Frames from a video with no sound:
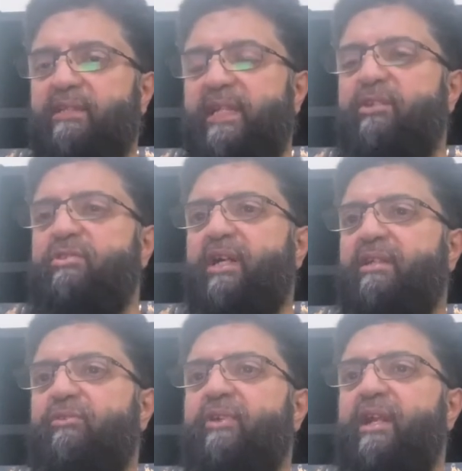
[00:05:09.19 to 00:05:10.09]
Then you start
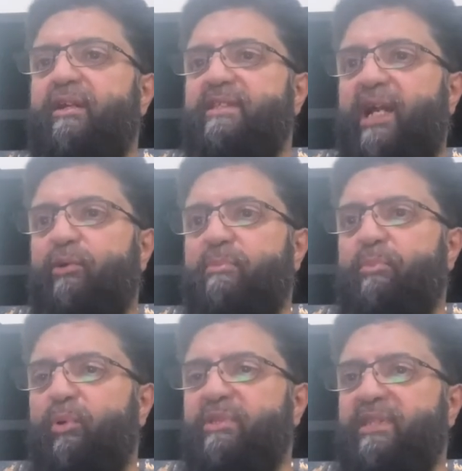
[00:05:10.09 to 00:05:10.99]
to realize how
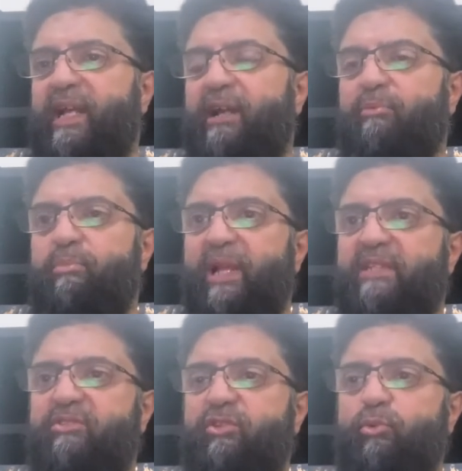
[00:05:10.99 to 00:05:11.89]
important, how
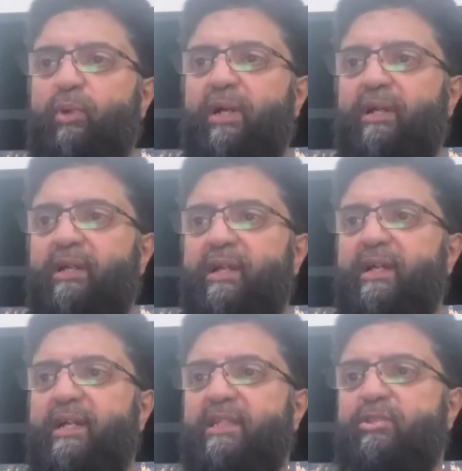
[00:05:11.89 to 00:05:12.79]
blessed you were
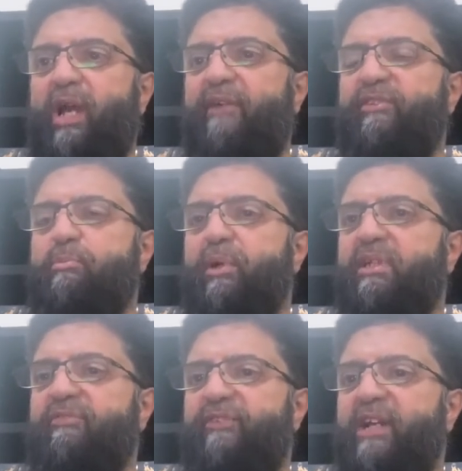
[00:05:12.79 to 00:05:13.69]
to have your
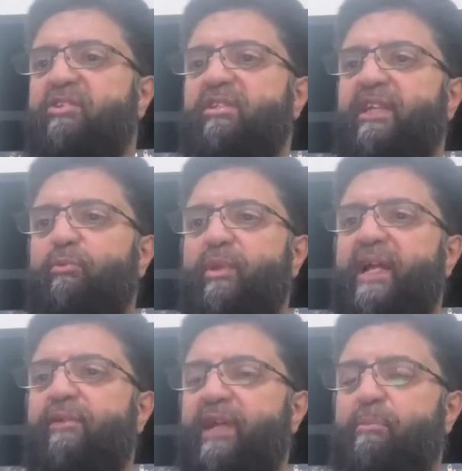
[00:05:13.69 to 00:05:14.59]
body functioning
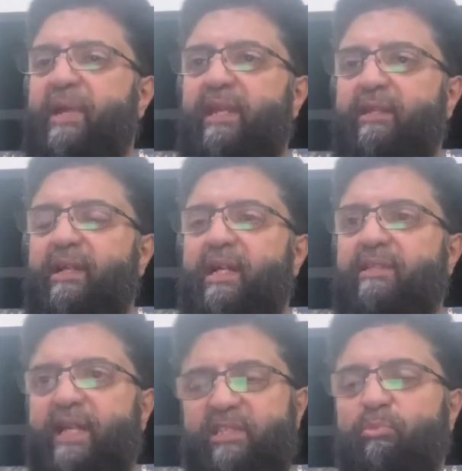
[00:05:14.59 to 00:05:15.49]
without that pain.
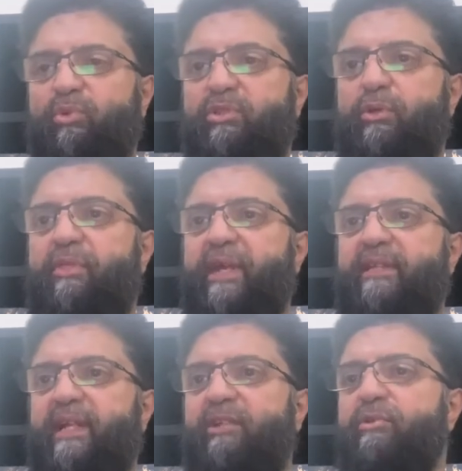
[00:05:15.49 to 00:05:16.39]
That small toothache
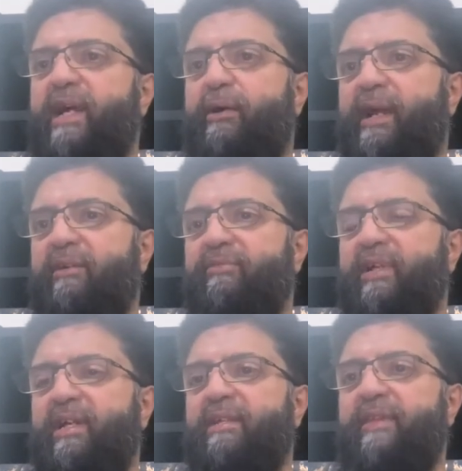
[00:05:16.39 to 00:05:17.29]
that you now have,
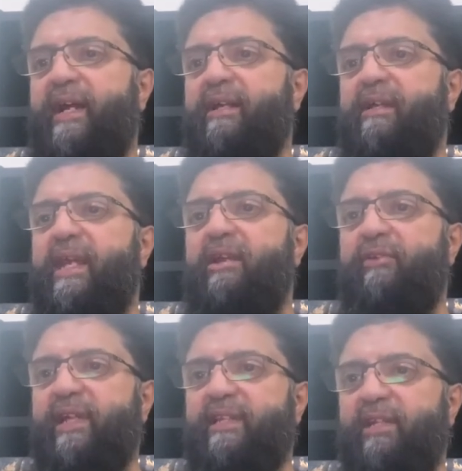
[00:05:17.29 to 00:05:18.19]
that
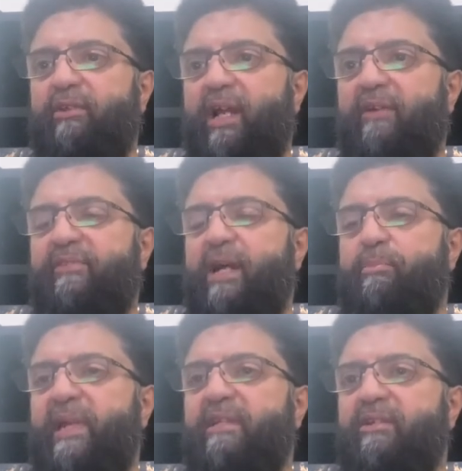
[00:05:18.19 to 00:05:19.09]
earache that you have, that
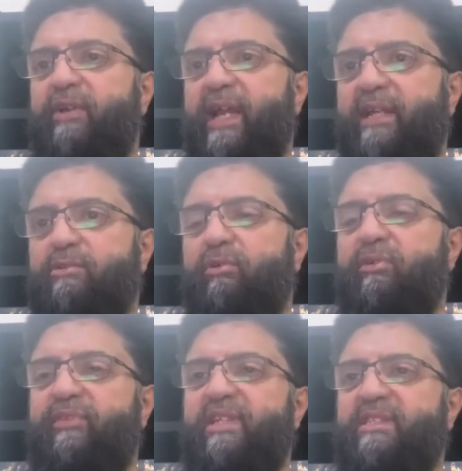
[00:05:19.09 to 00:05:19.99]
pain in your head, all
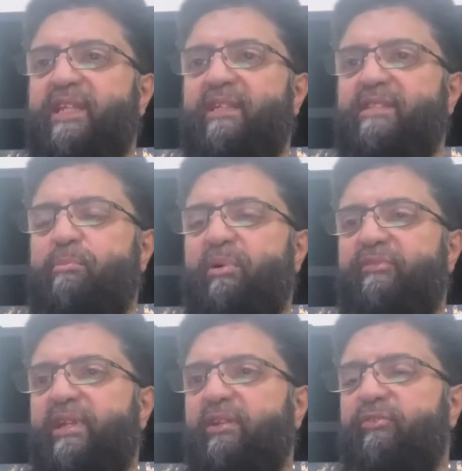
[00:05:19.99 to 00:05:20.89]
of these things, they
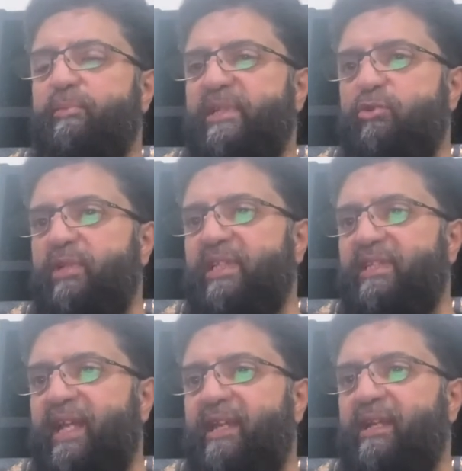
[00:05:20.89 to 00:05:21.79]
prevent you from enjoying the
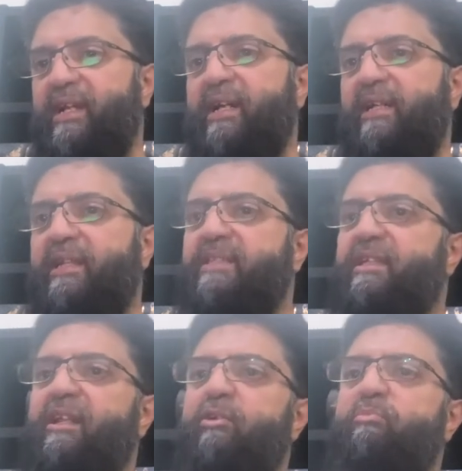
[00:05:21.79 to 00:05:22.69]
day, let
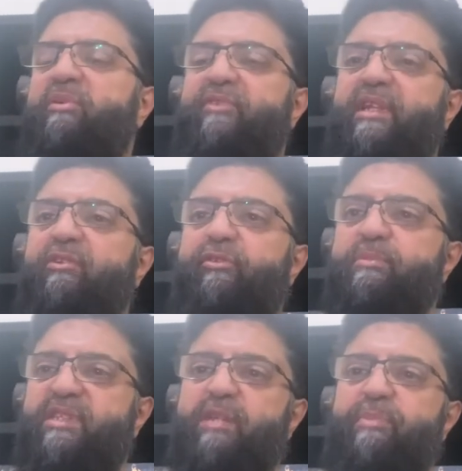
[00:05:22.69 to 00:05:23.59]
alone prevent you from
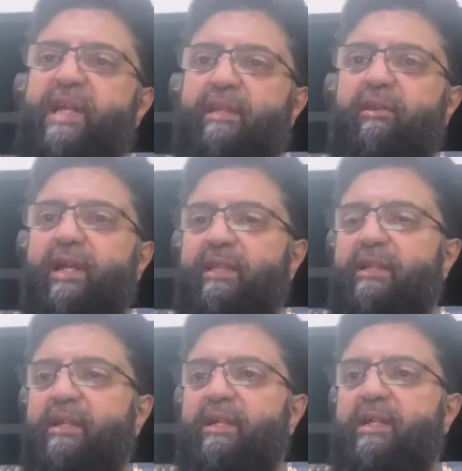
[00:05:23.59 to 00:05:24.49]
sleeping at night.
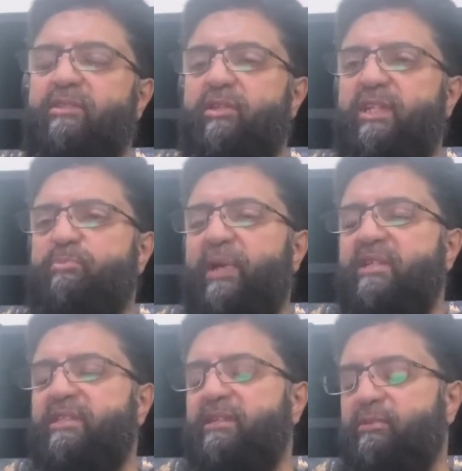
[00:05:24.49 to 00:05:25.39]
So this
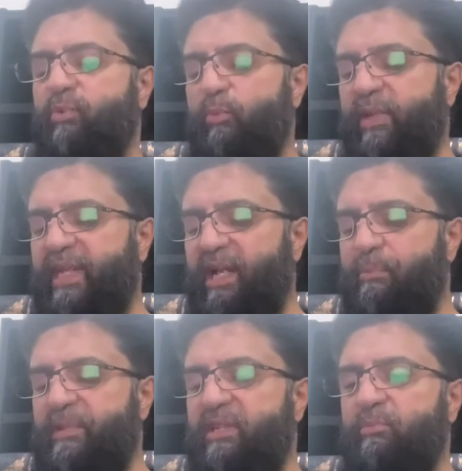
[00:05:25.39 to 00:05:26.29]
person, when we get
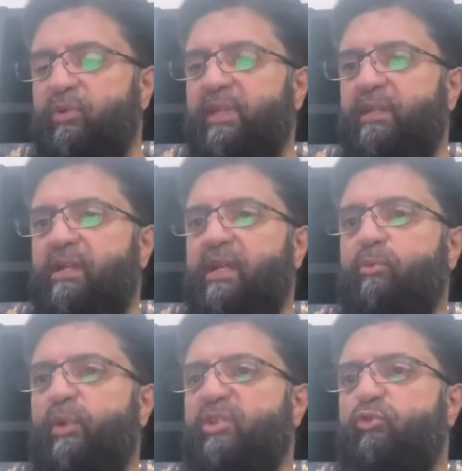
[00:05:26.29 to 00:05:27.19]
up in the morning,
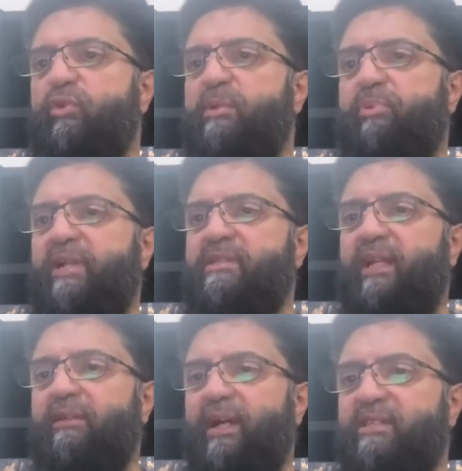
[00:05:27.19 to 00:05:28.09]
we truly praise
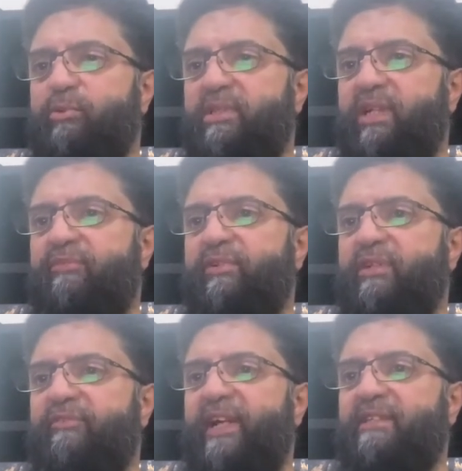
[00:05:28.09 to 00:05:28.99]
Allah Azza wa Jal for
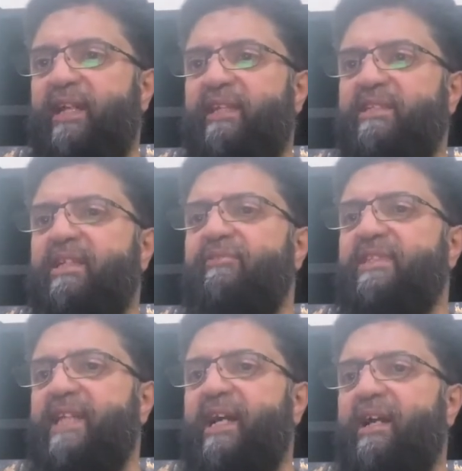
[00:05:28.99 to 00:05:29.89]
the fact that He has given
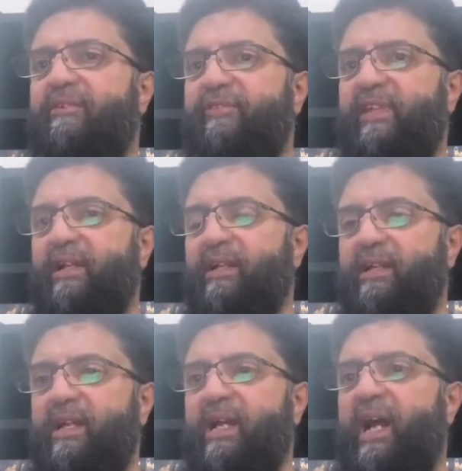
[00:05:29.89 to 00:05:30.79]
us afiyah,
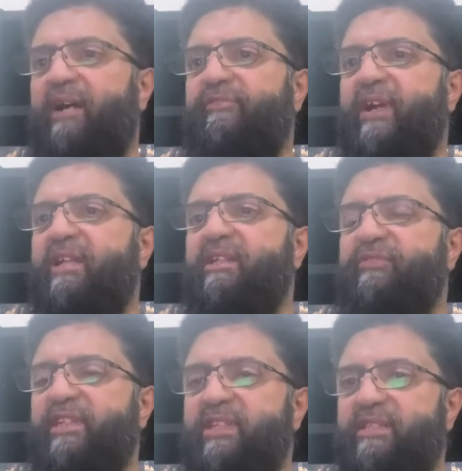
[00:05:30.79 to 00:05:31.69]
afani
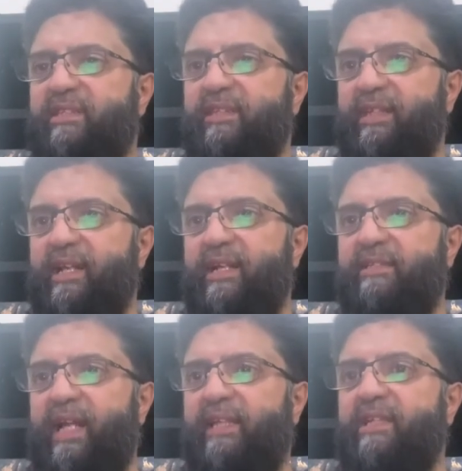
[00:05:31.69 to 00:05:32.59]
fi jasadi,
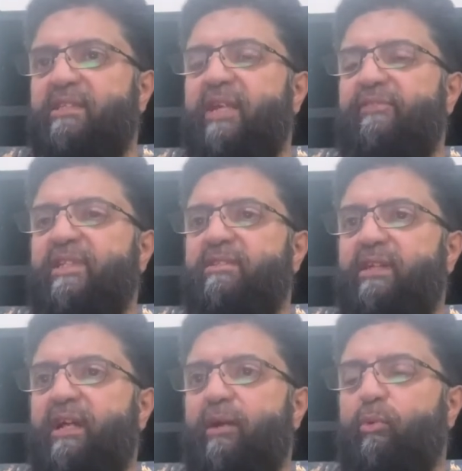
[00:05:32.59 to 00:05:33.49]
that He has given us
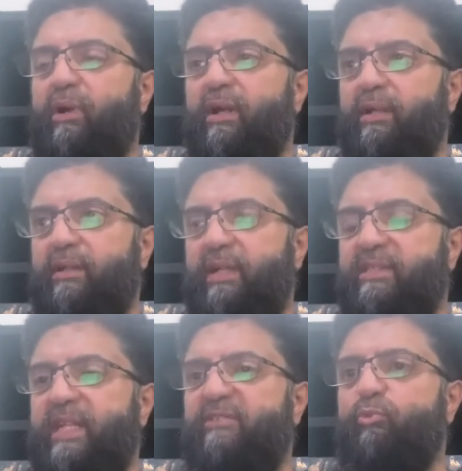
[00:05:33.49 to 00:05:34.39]
a, a, a
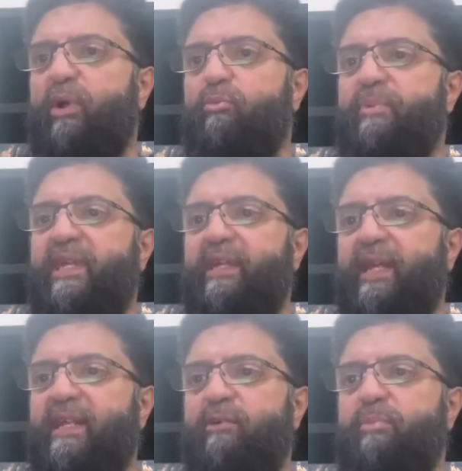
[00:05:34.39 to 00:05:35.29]
state of well-being
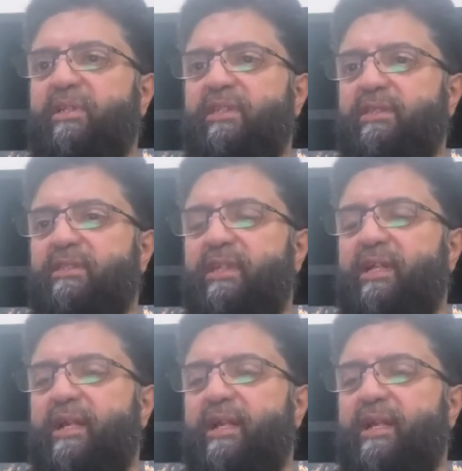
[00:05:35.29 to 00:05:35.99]
in our bodies.